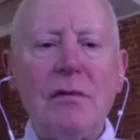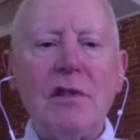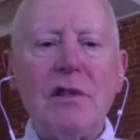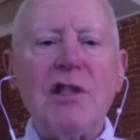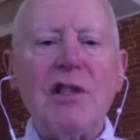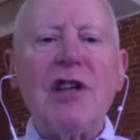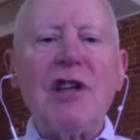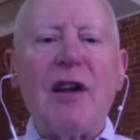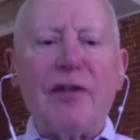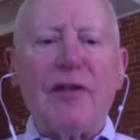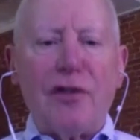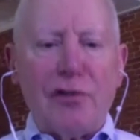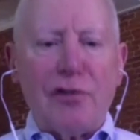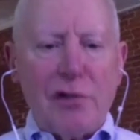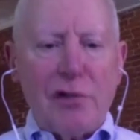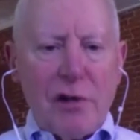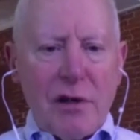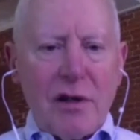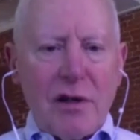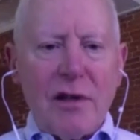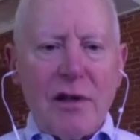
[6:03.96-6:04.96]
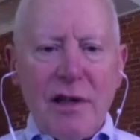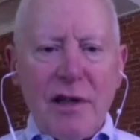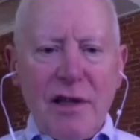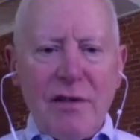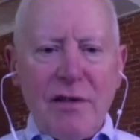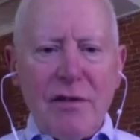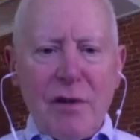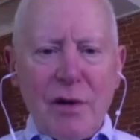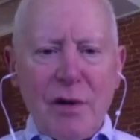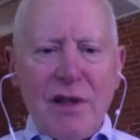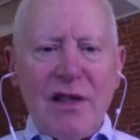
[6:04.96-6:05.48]
sufferer. He,
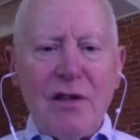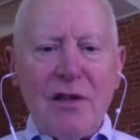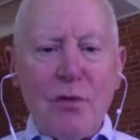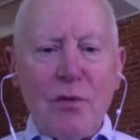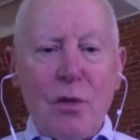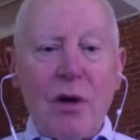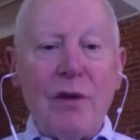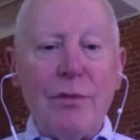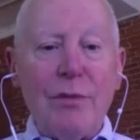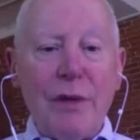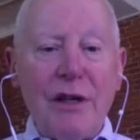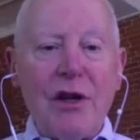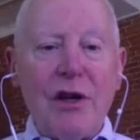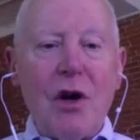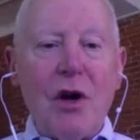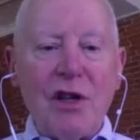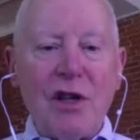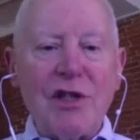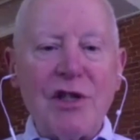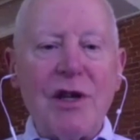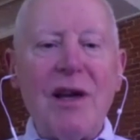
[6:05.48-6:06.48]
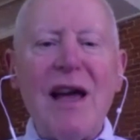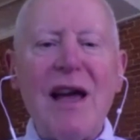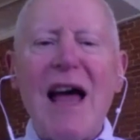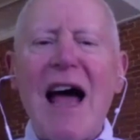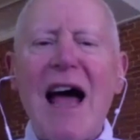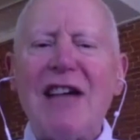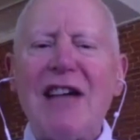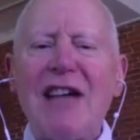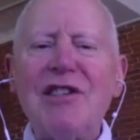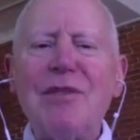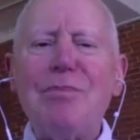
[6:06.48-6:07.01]
you know, he didn't want to be known as a,
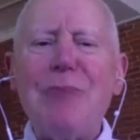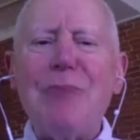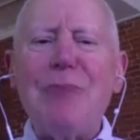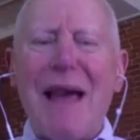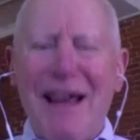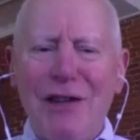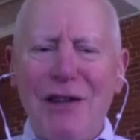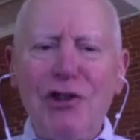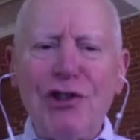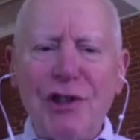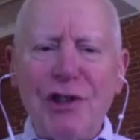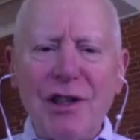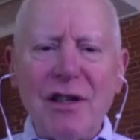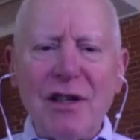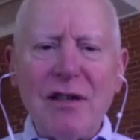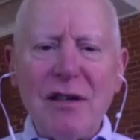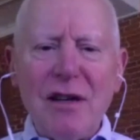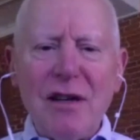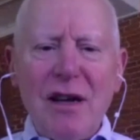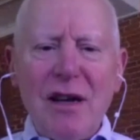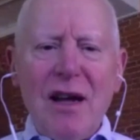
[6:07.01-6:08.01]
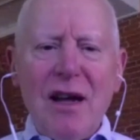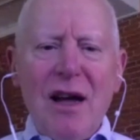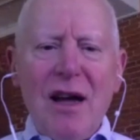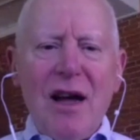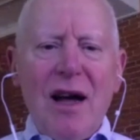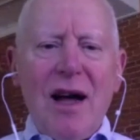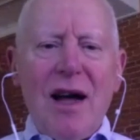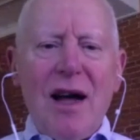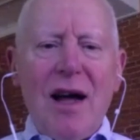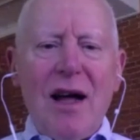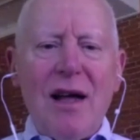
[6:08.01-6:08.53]
as a patient.
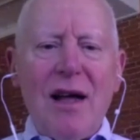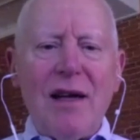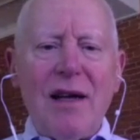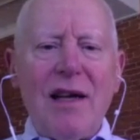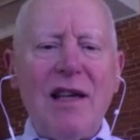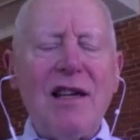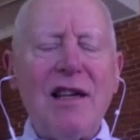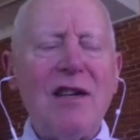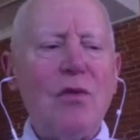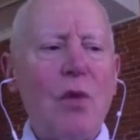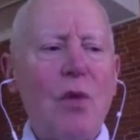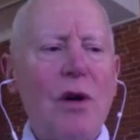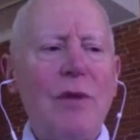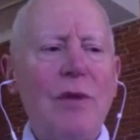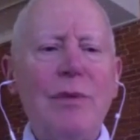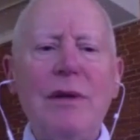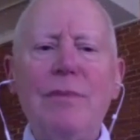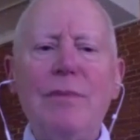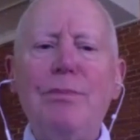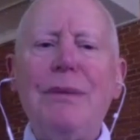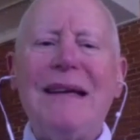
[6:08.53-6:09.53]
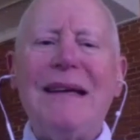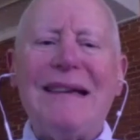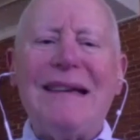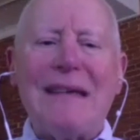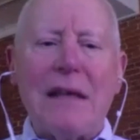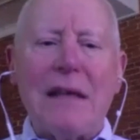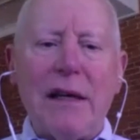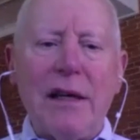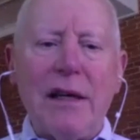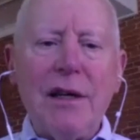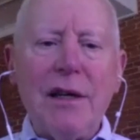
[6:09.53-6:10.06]
Uh, he didn't want to be
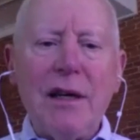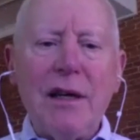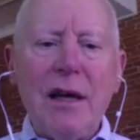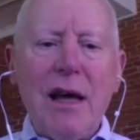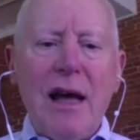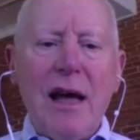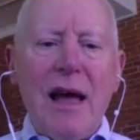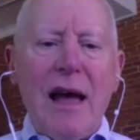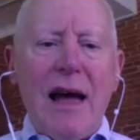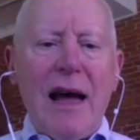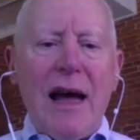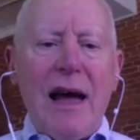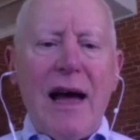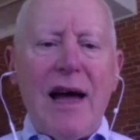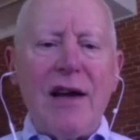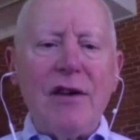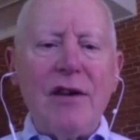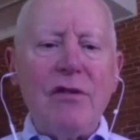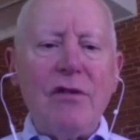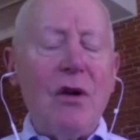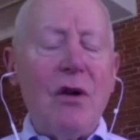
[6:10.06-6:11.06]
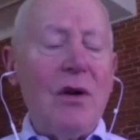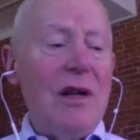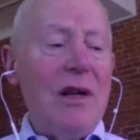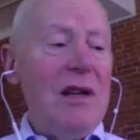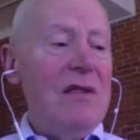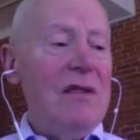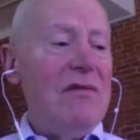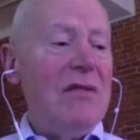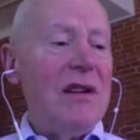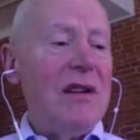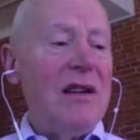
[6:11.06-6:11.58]
pitied. And, you know,
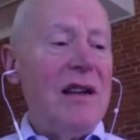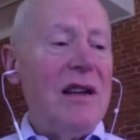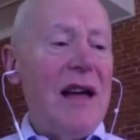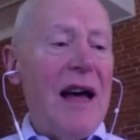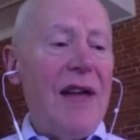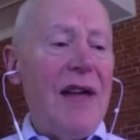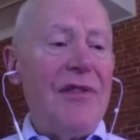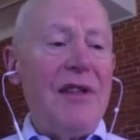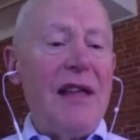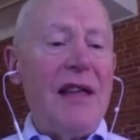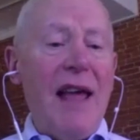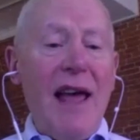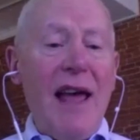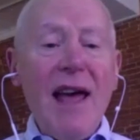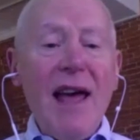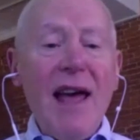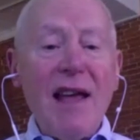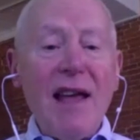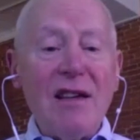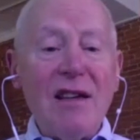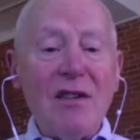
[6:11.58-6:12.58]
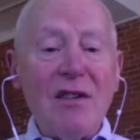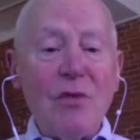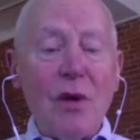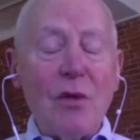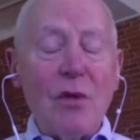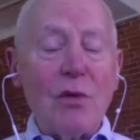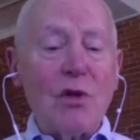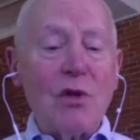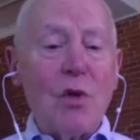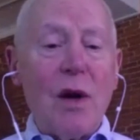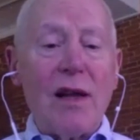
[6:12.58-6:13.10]
even at the end, when it
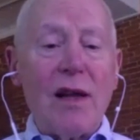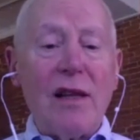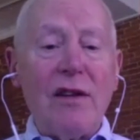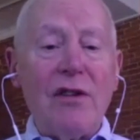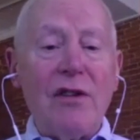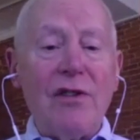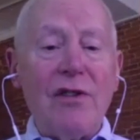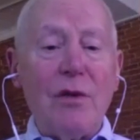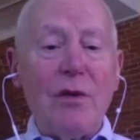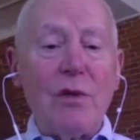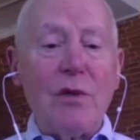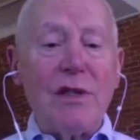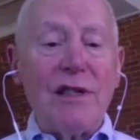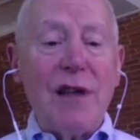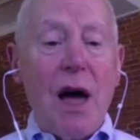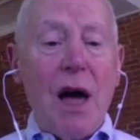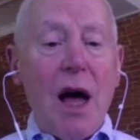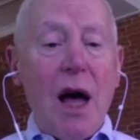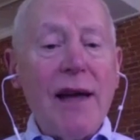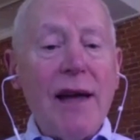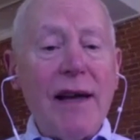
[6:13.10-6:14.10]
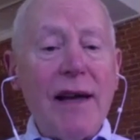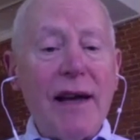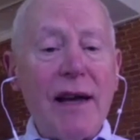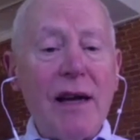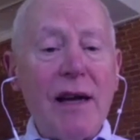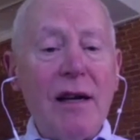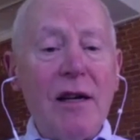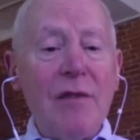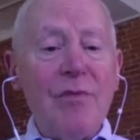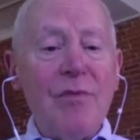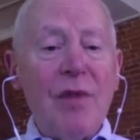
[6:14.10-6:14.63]
was quite clear that he was dying,
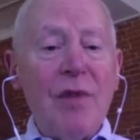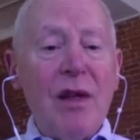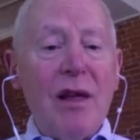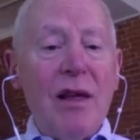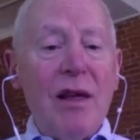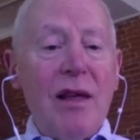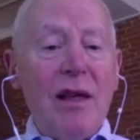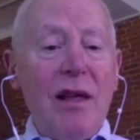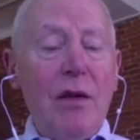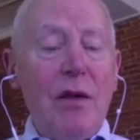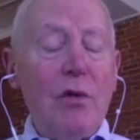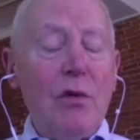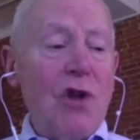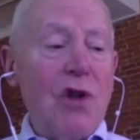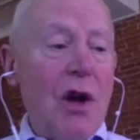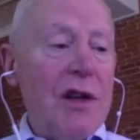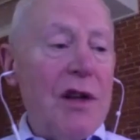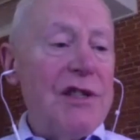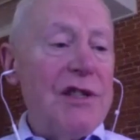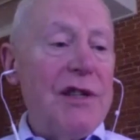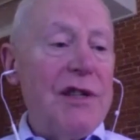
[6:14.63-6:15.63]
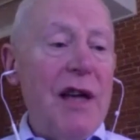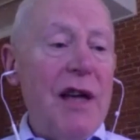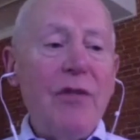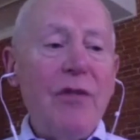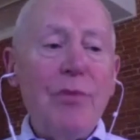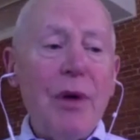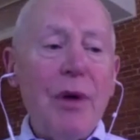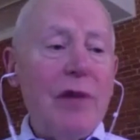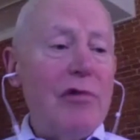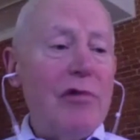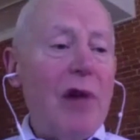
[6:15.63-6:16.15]
he was on his
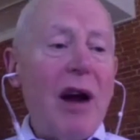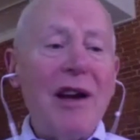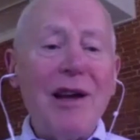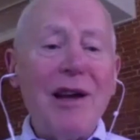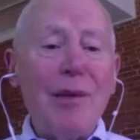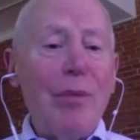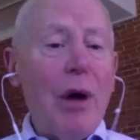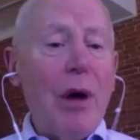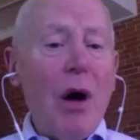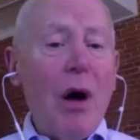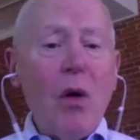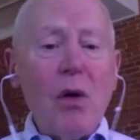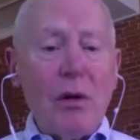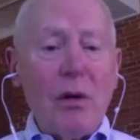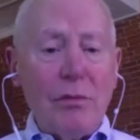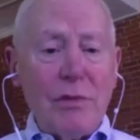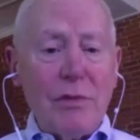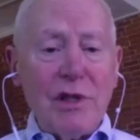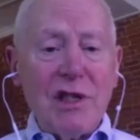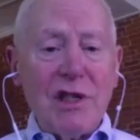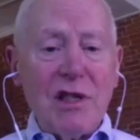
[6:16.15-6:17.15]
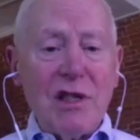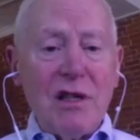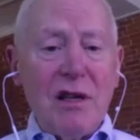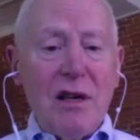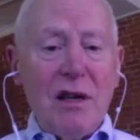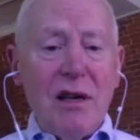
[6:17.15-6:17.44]
deathbed writing poems.